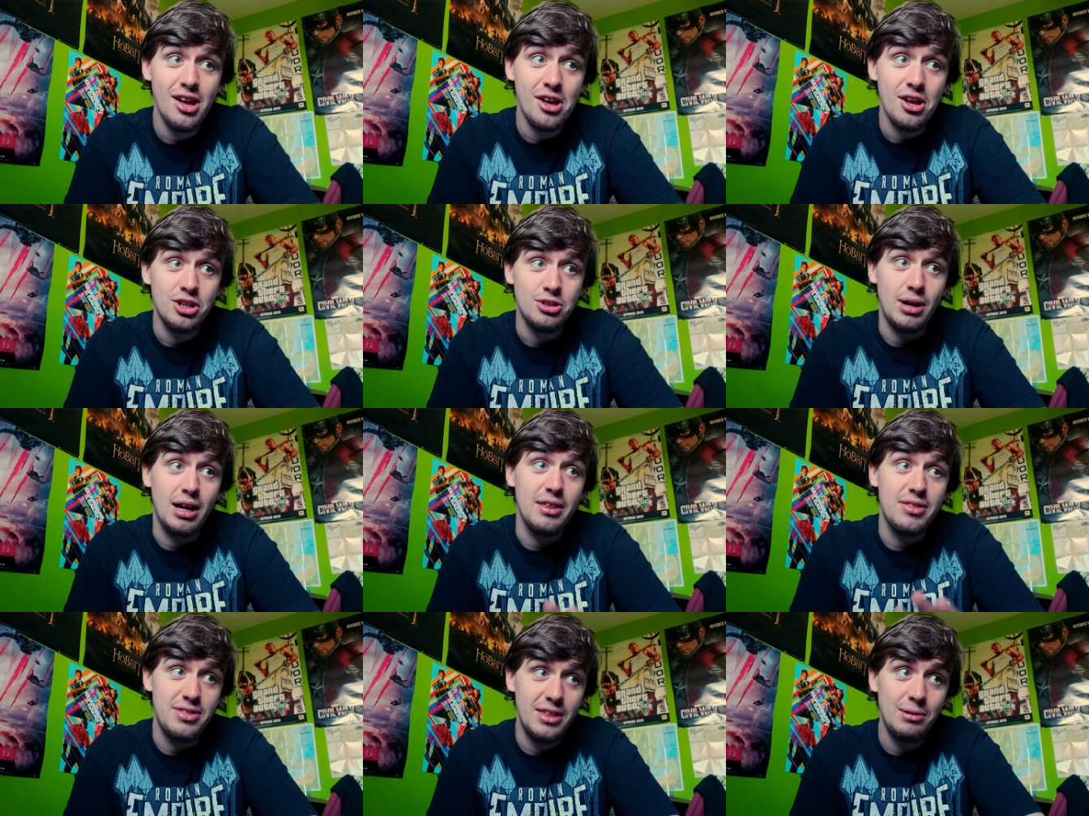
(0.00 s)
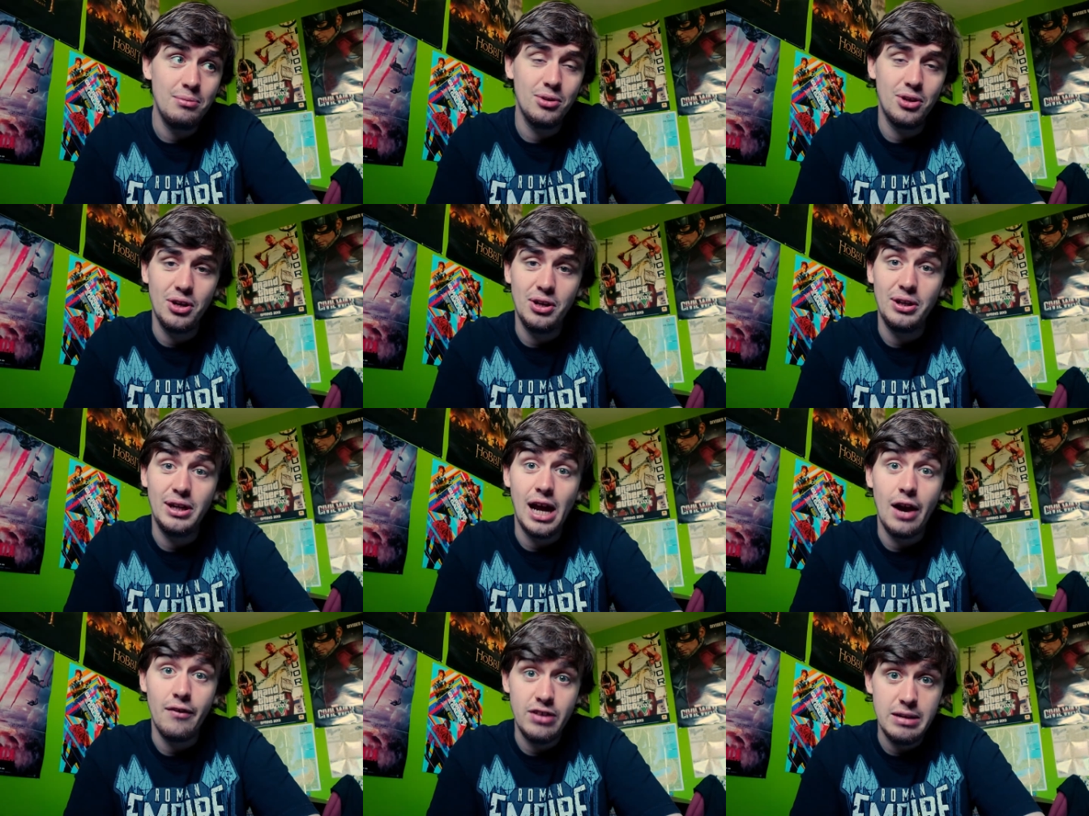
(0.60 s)
So I think we're going to
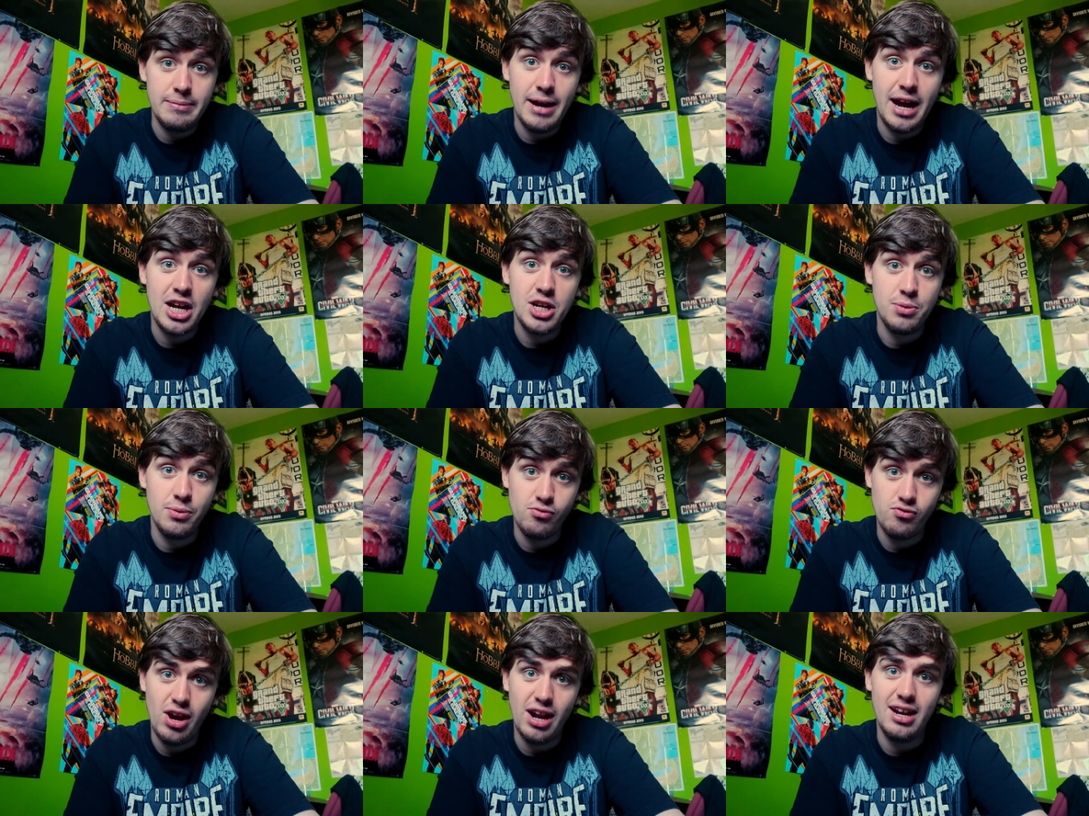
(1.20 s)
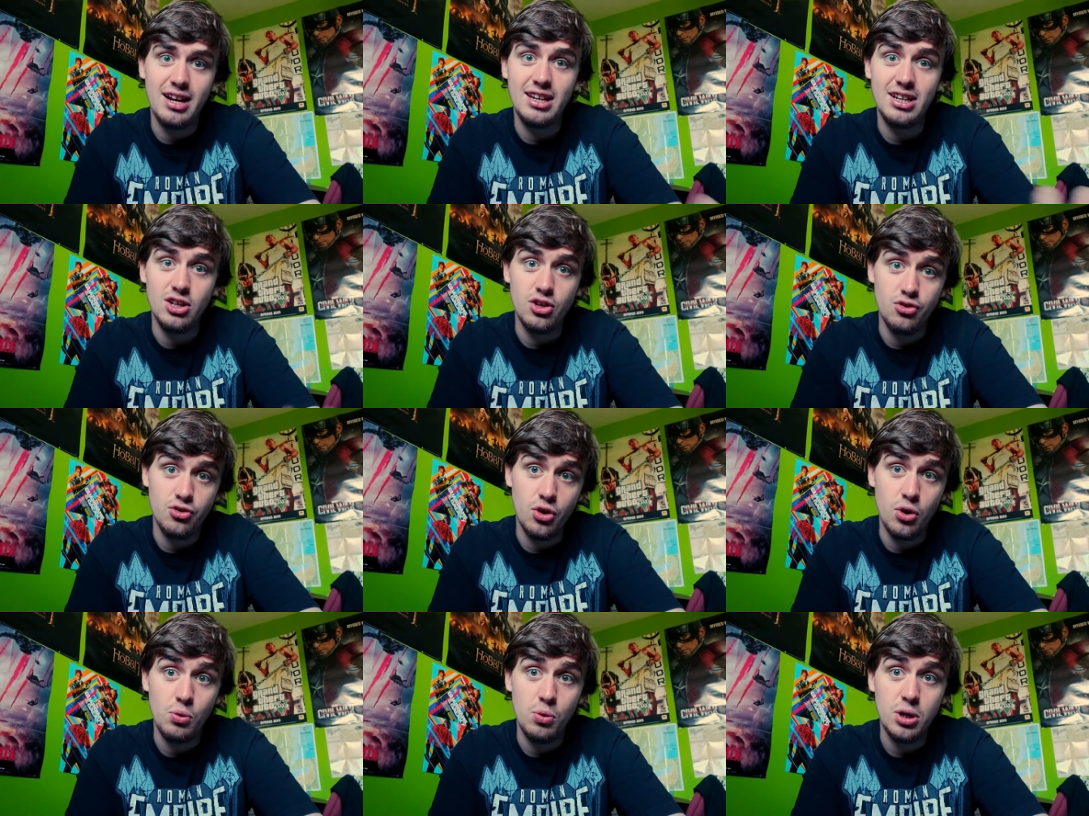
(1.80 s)
get a rematch with Randy and
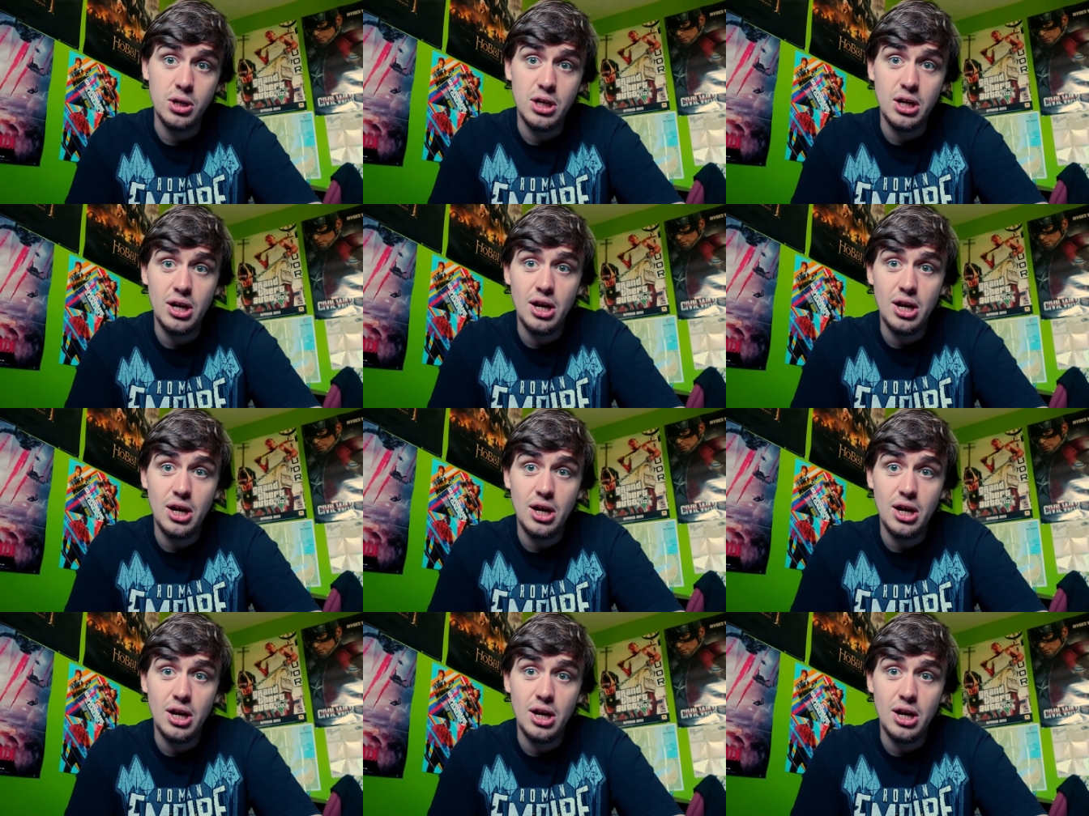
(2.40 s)
Drew.